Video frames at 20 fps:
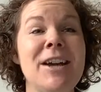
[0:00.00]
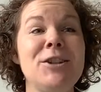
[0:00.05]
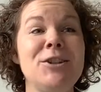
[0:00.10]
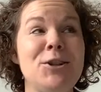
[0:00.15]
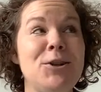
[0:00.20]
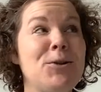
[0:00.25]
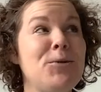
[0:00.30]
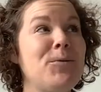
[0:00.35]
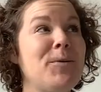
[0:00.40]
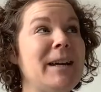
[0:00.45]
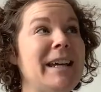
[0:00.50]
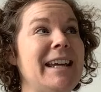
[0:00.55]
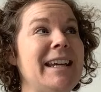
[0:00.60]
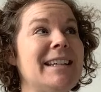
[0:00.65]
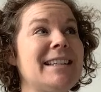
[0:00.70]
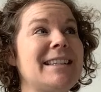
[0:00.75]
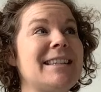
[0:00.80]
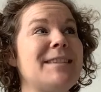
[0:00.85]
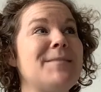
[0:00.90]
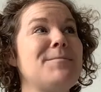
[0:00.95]
2
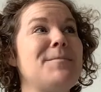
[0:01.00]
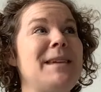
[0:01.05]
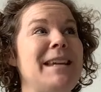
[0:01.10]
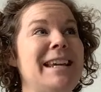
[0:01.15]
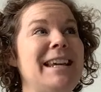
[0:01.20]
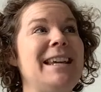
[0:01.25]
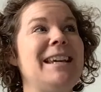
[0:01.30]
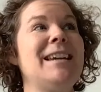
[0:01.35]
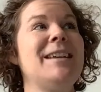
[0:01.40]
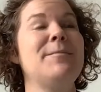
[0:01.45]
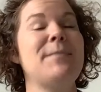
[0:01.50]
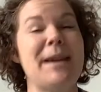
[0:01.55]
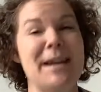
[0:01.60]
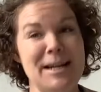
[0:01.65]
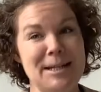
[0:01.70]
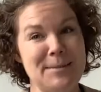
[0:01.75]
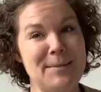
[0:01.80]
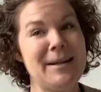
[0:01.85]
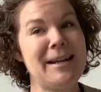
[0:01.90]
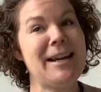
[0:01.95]
weeks, me, my
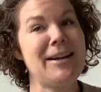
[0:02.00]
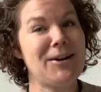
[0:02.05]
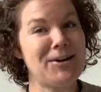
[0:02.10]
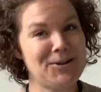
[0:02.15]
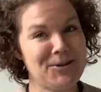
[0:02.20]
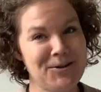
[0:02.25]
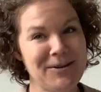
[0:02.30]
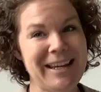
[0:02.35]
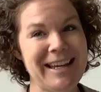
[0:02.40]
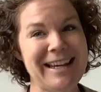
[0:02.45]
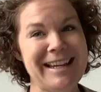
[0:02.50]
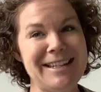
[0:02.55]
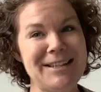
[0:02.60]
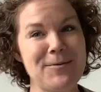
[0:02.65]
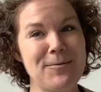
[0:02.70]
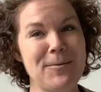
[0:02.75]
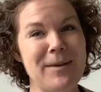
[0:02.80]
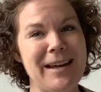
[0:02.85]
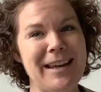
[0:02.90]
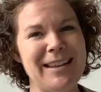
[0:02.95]
husband, and our 2 kids,
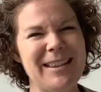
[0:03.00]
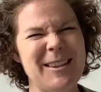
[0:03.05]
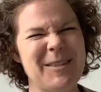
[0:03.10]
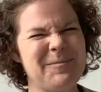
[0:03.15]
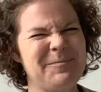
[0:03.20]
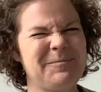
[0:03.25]
with